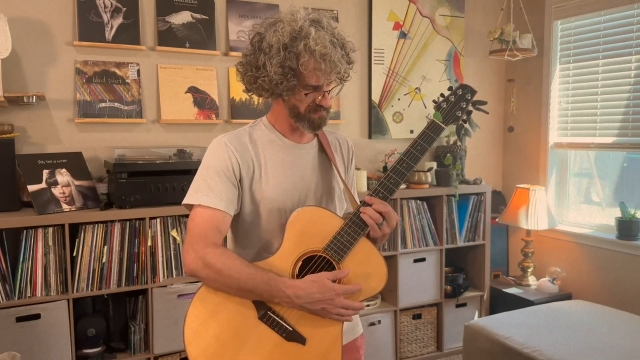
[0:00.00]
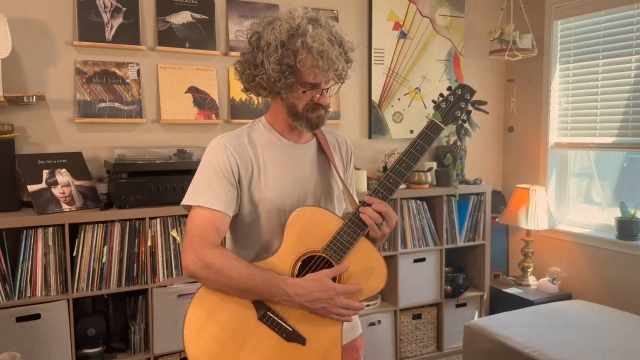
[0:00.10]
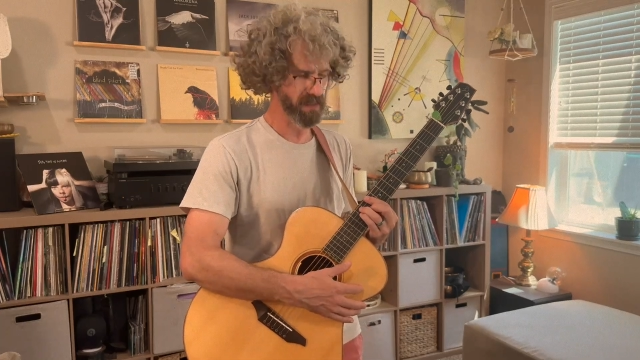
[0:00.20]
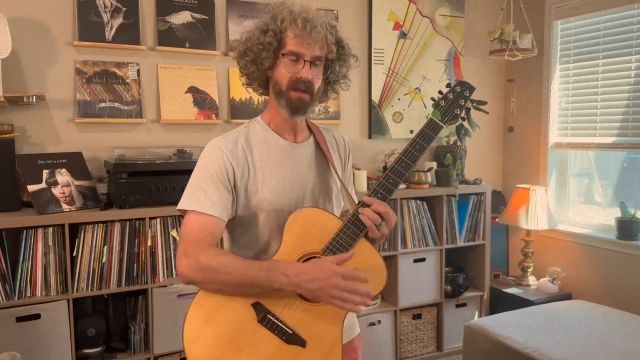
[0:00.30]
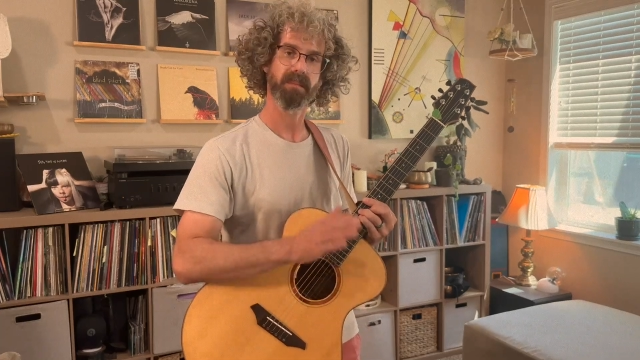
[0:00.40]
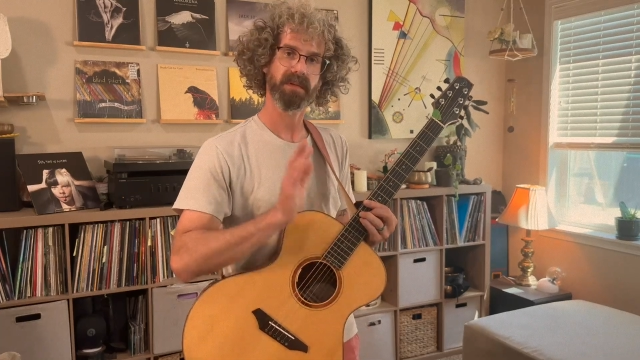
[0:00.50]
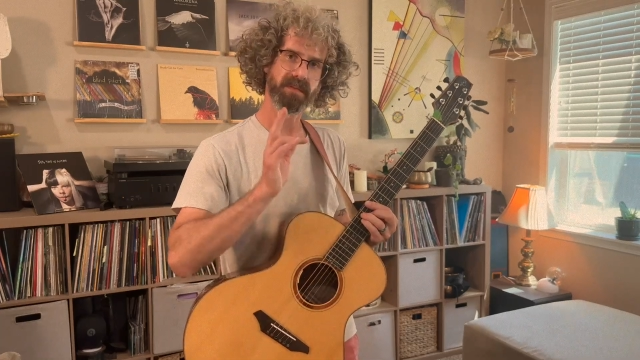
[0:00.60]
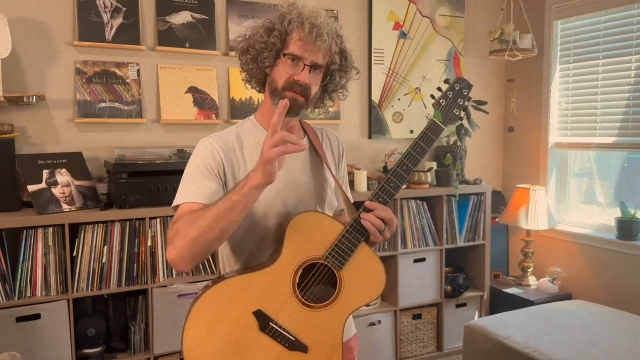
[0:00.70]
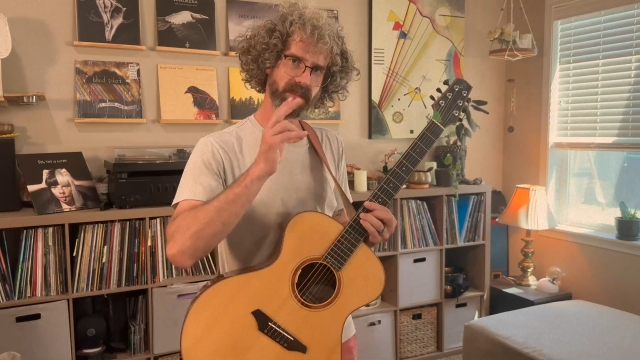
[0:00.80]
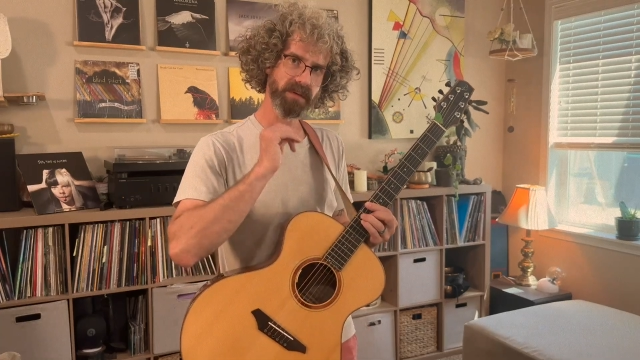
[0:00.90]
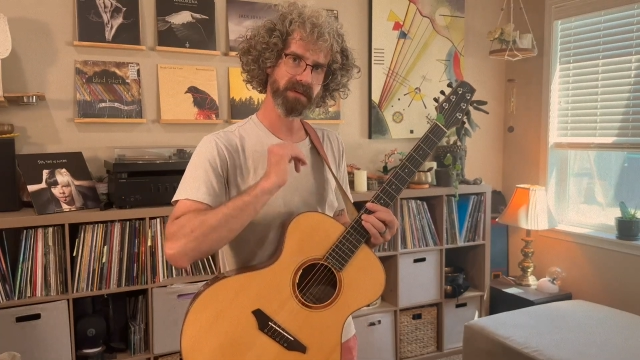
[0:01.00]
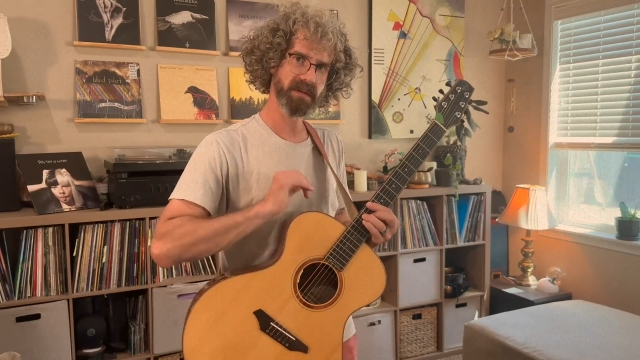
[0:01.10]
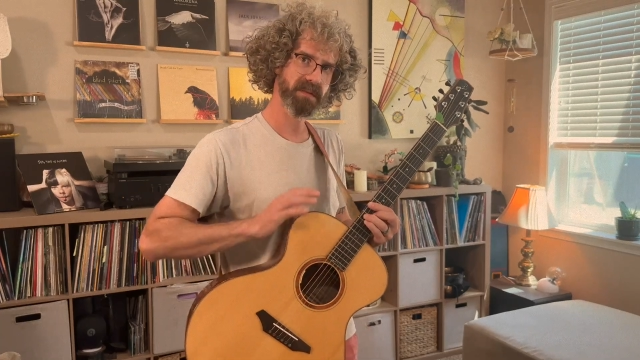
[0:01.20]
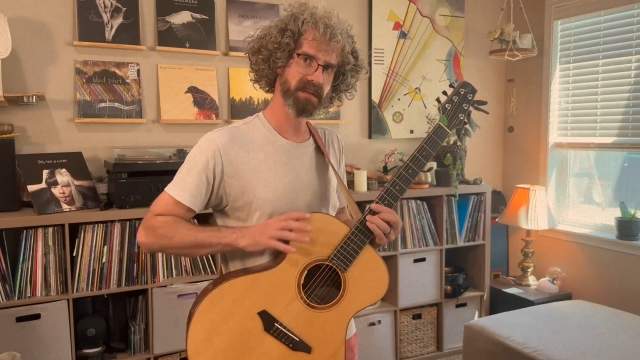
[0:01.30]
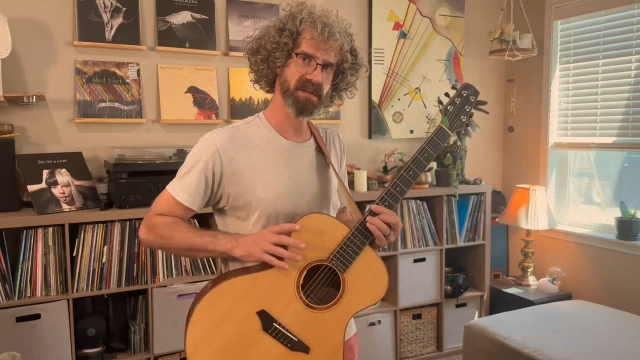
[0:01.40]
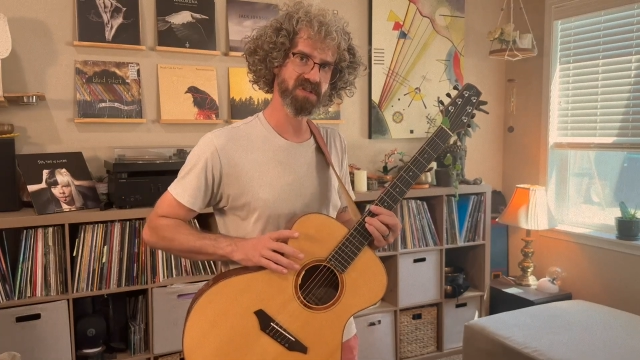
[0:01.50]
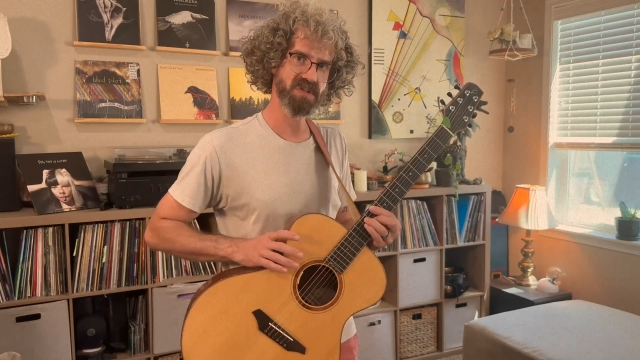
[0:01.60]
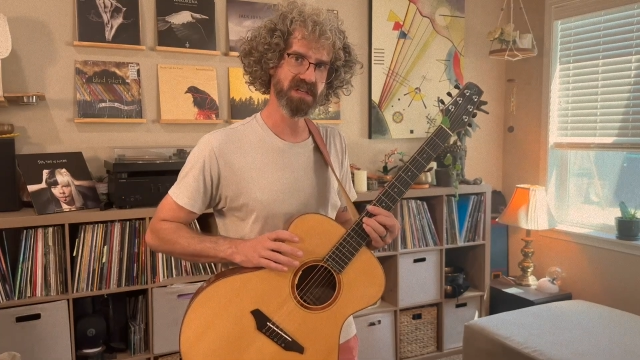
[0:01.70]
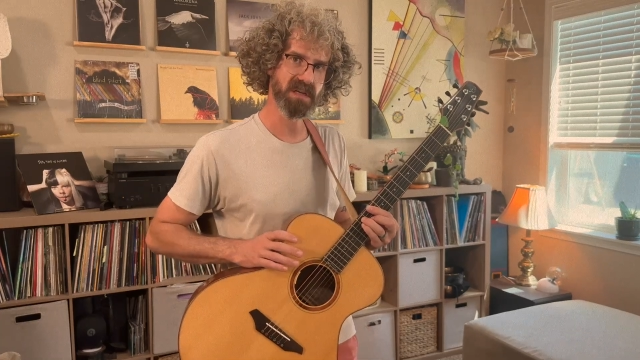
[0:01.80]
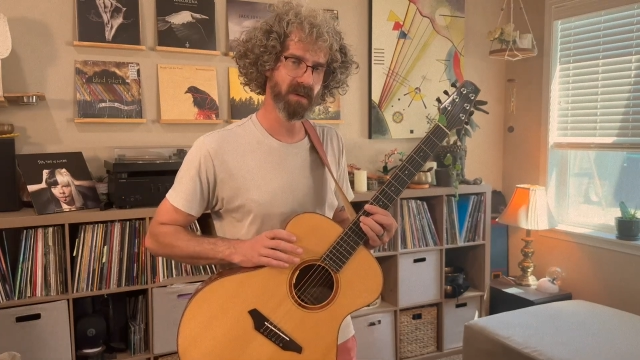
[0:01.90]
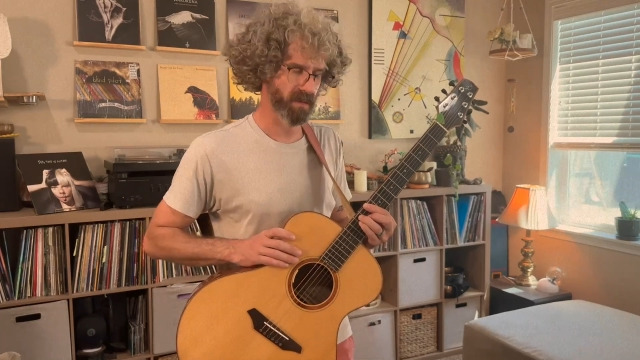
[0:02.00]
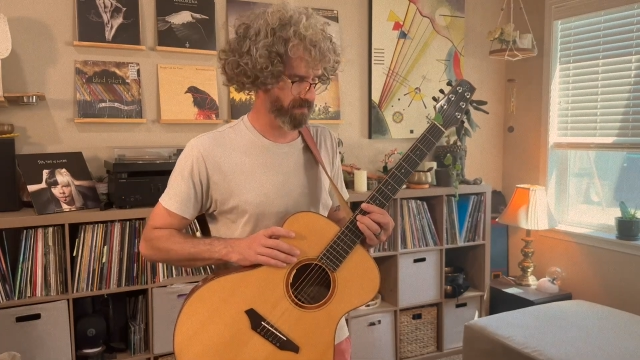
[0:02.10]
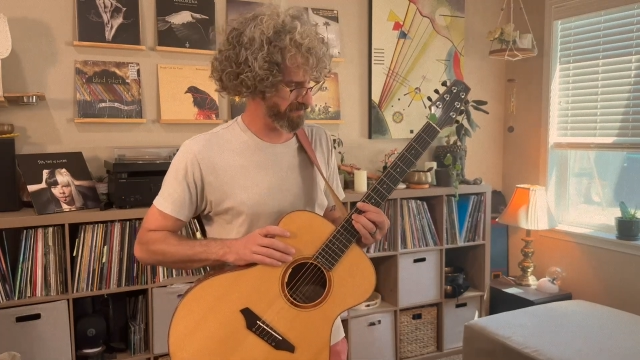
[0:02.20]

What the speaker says: D. But similar to the G chord,